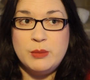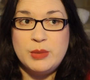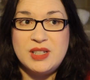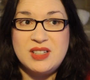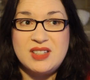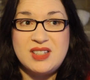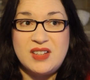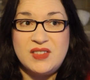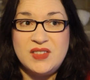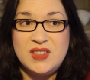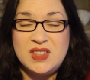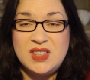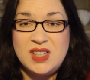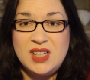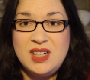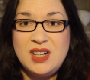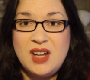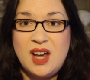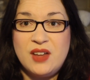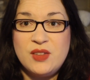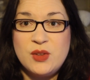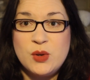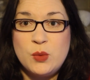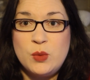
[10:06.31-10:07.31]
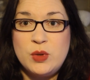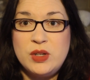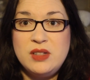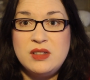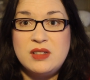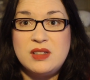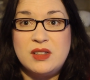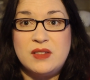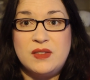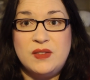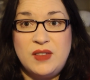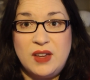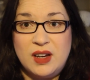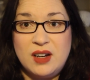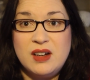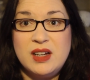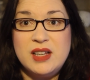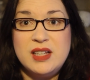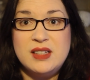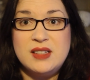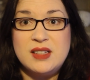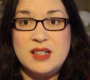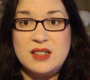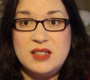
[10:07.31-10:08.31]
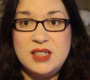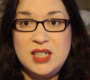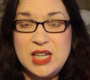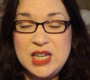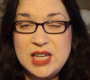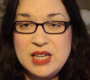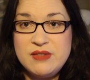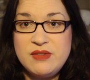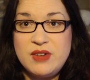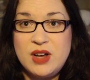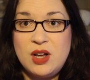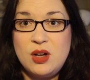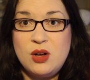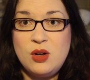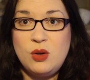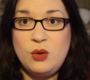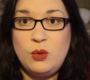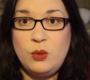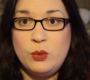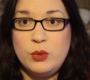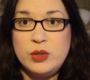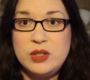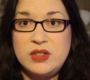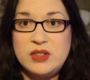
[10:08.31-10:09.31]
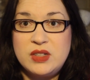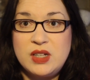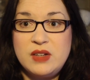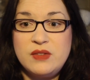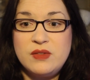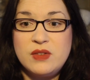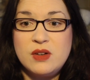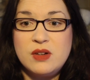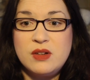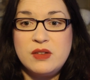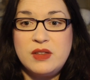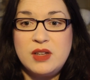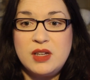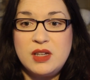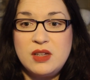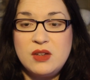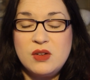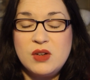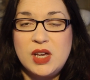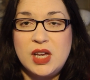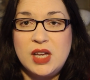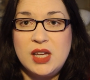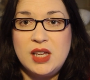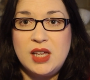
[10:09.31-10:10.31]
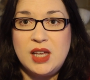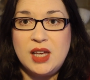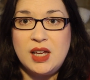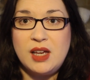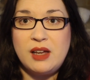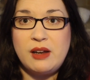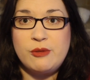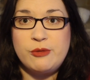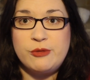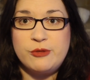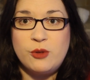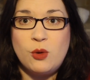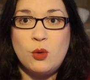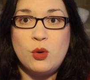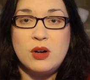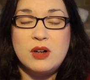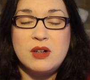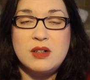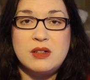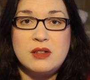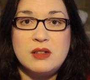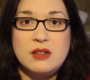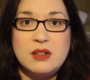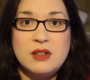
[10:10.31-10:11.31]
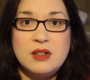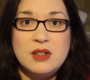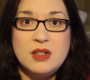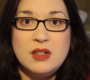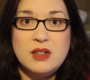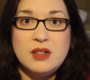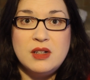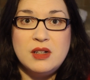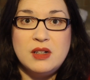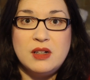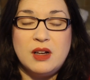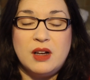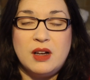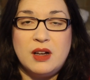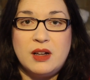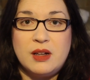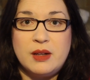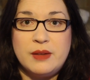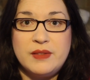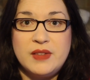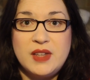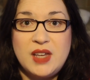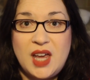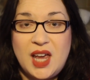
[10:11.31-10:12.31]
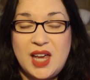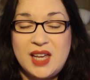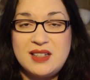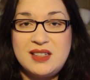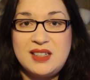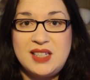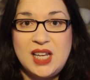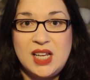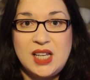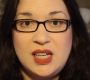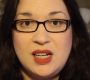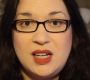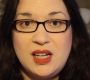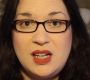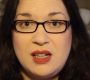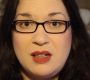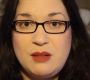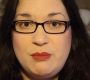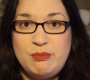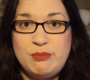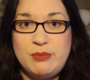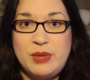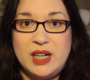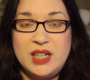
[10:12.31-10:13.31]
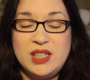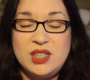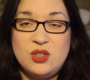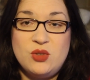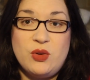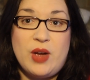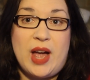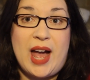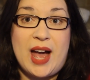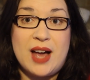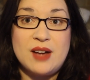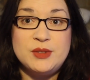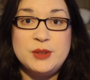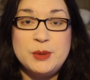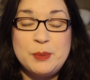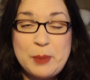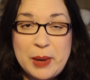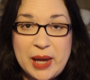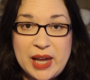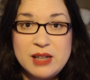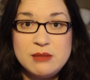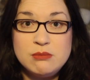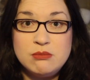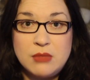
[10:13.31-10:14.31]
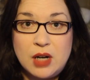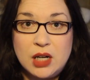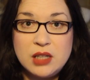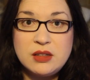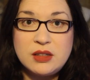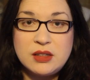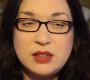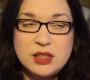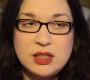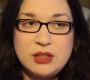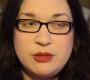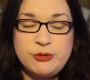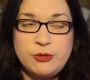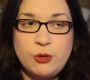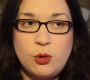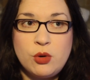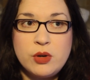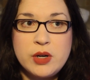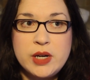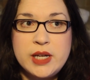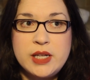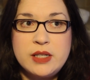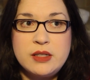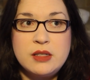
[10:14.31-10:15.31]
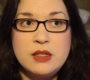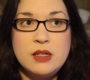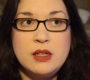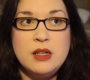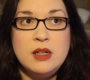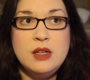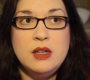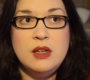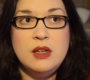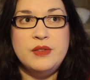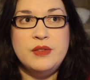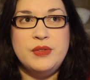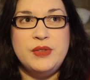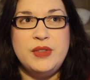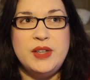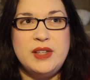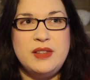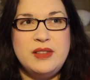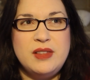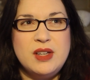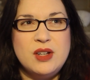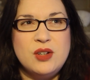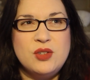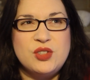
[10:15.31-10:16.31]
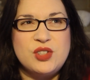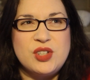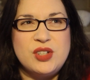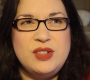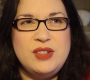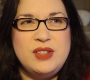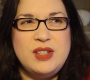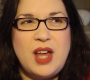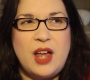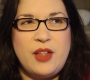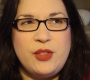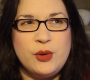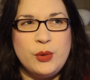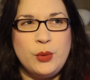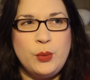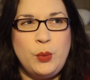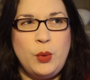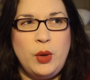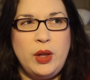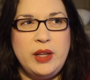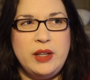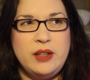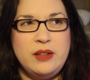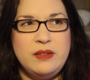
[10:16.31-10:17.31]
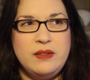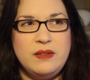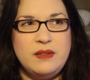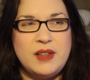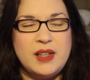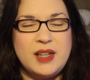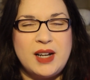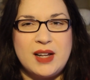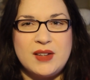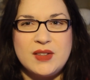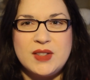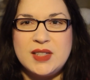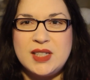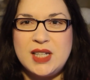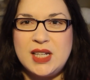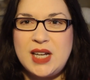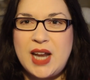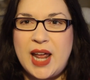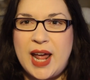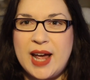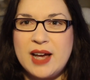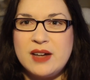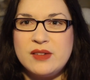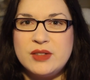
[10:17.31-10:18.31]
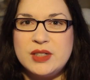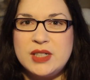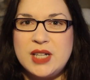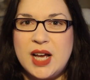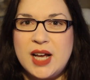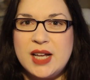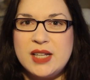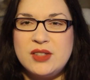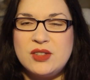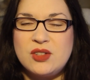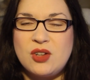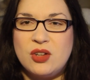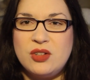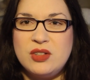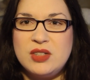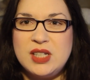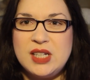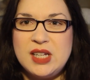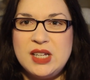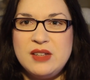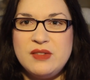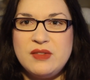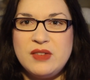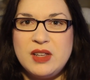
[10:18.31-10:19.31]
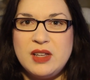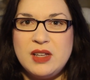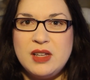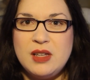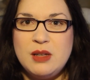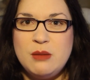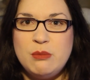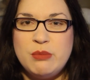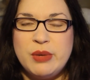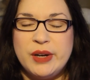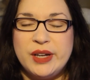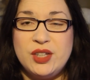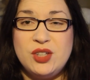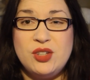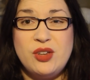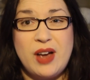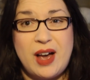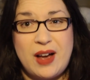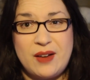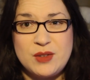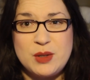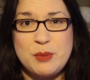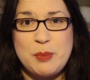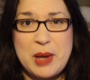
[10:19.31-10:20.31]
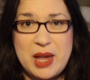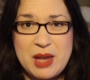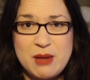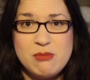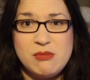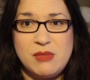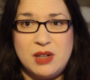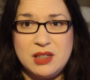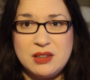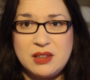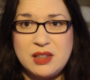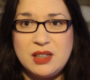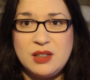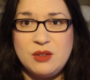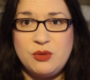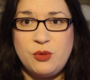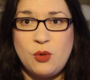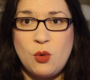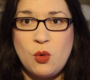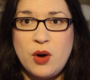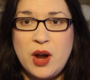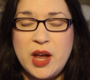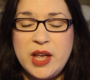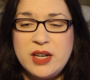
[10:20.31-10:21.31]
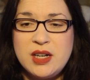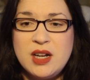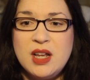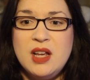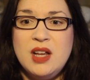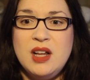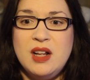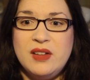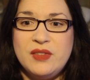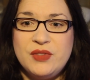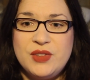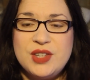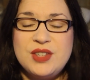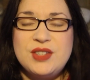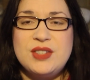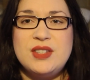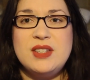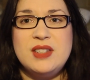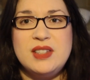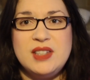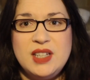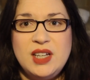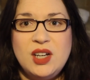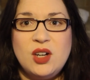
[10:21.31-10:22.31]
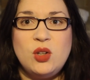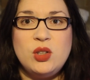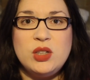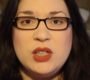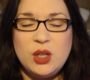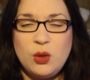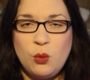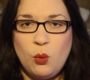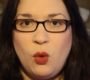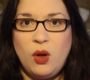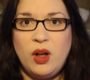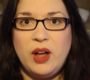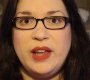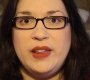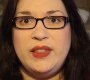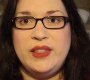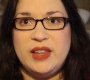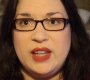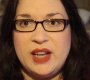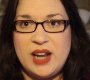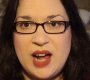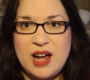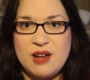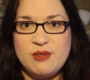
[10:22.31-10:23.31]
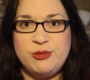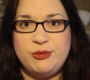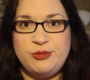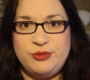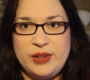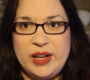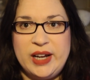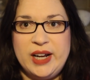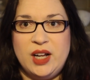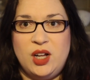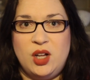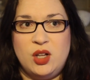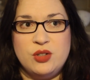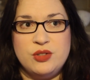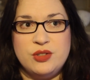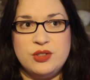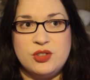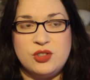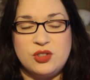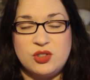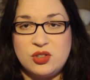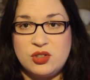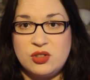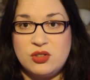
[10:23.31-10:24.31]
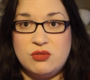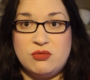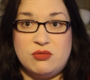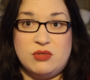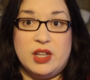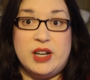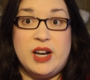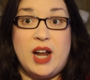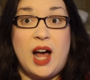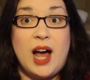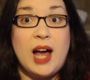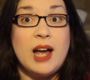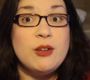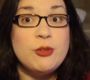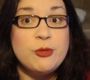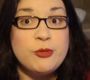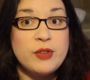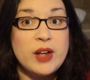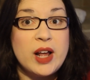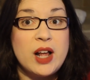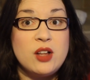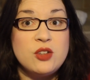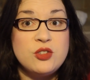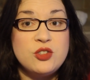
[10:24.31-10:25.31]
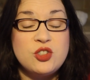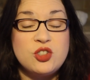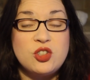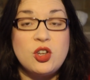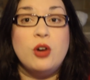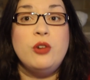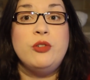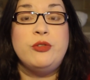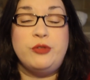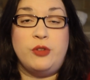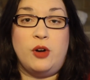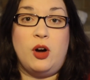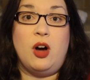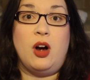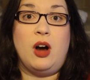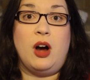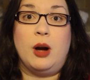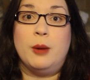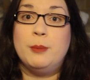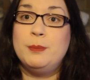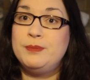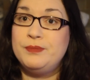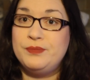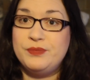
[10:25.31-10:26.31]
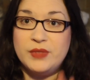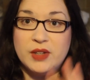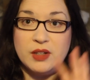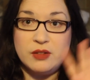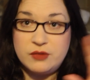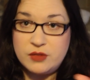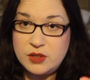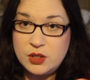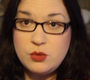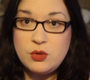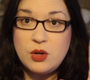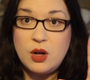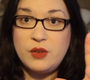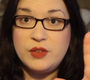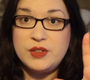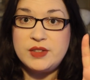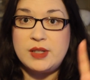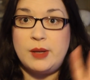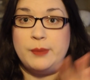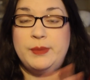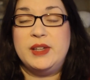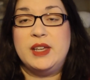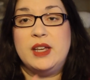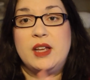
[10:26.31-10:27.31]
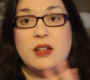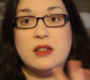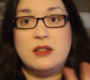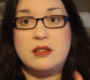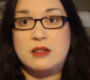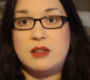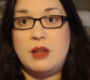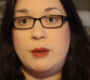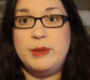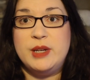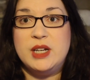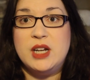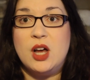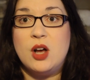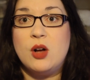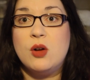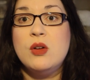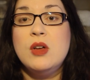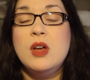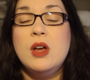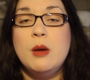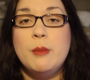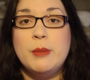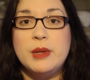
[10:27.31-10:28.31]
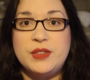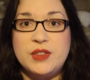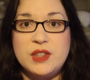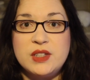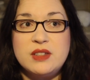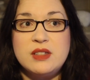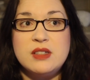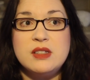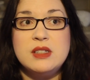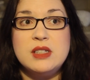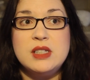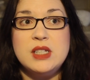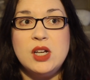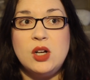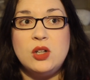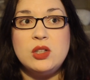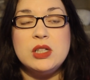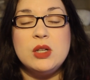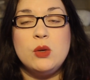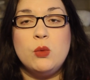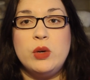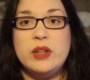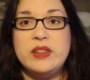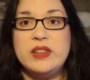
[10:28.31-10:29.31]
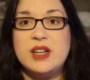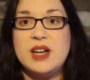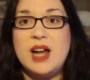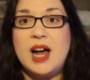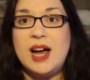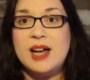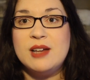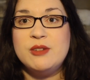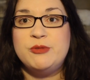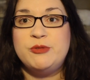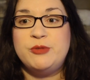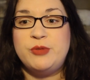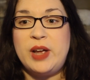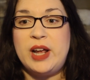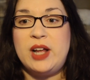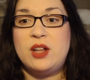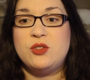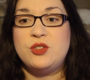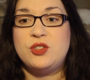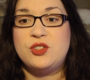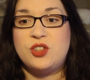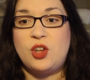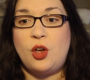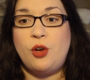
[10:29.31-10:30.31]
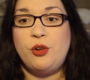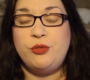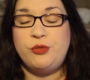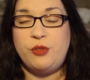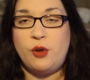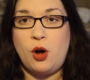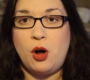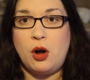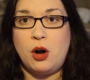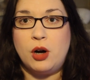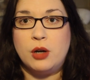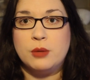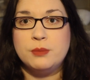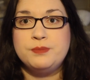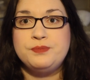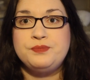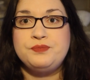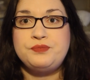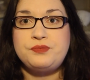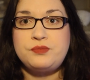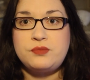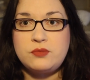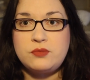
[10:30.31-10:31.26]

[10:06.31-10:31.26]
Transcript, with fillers: Because I've seen other ones, like there is a TiVo receiver that you can get for uh, the antenna, but you have to pay monthly for it. Then there's another one that I've seen advertised on T V, but you have to pay monthly for it. This is the only one that I've found, that I've found so far. If you know something else, let me know. But this is the only one that I've found so far